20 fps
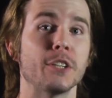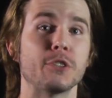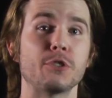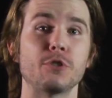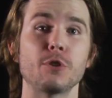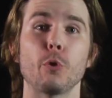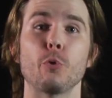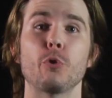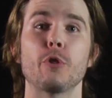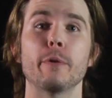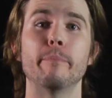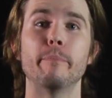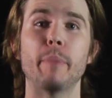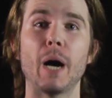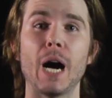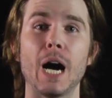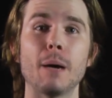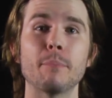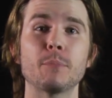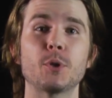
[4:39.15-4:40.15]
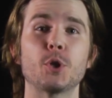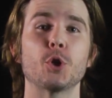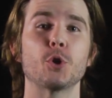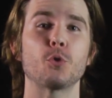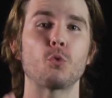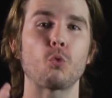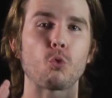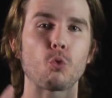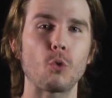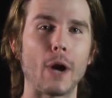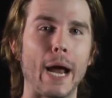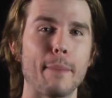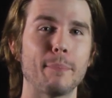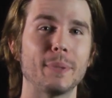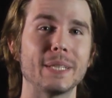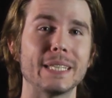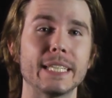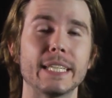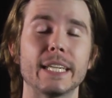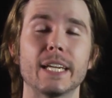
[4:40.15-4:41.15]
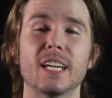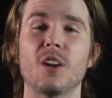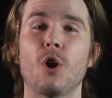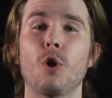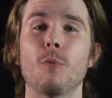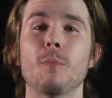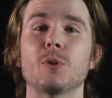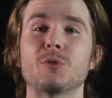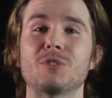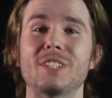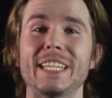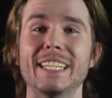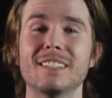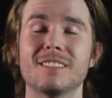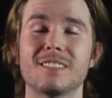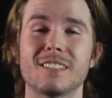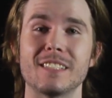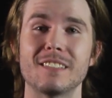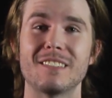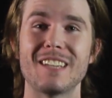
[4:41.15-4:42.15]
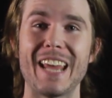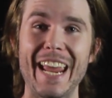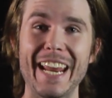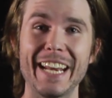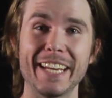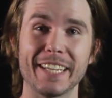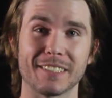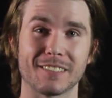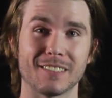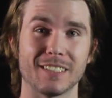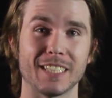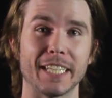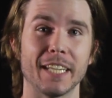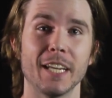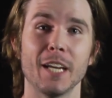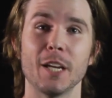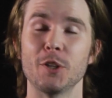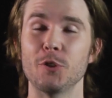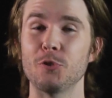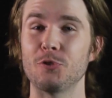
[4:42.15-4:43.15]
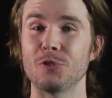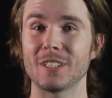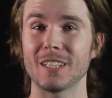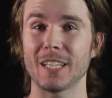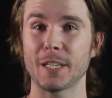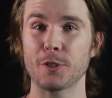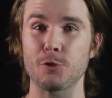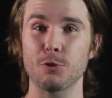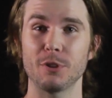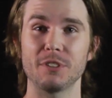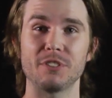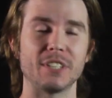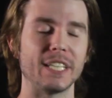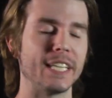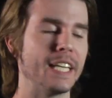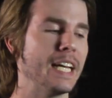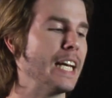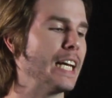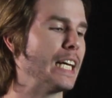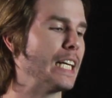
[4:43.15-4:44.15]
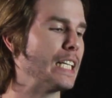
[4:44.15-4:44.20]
So the bomb could rapidly and almost instantaneously, using electricity,